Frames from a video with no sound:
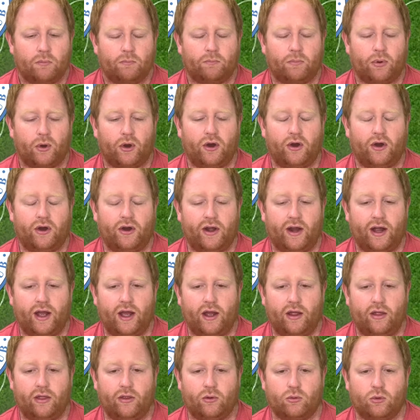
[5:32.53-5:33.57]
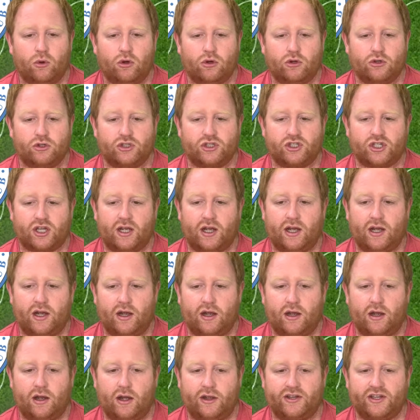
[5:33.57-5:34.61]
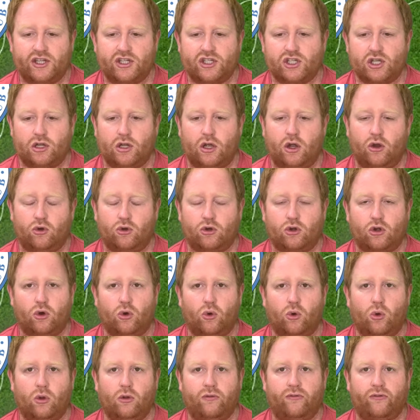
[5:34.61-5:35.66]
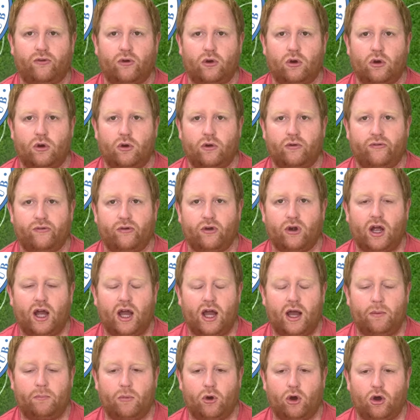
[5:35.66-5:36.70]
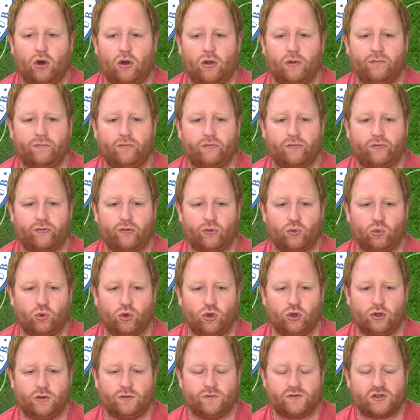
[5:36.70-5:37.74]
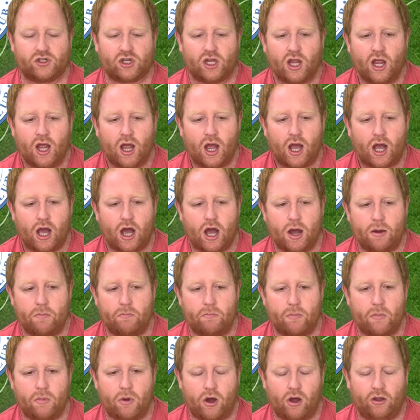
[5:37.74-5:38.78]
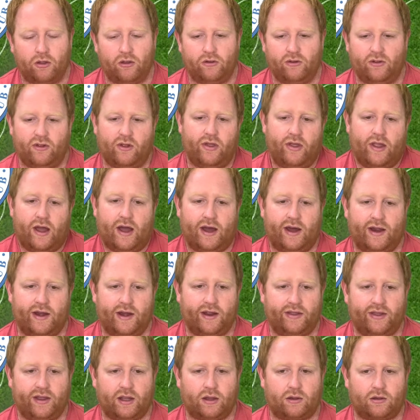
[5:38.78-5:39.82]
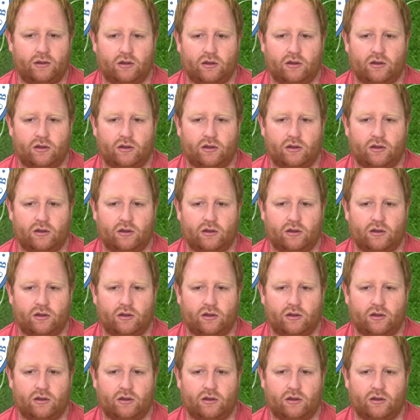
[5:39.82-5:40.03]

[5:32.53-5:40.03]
But there was a disallowed goal for handball for Wolves. Other than that, I think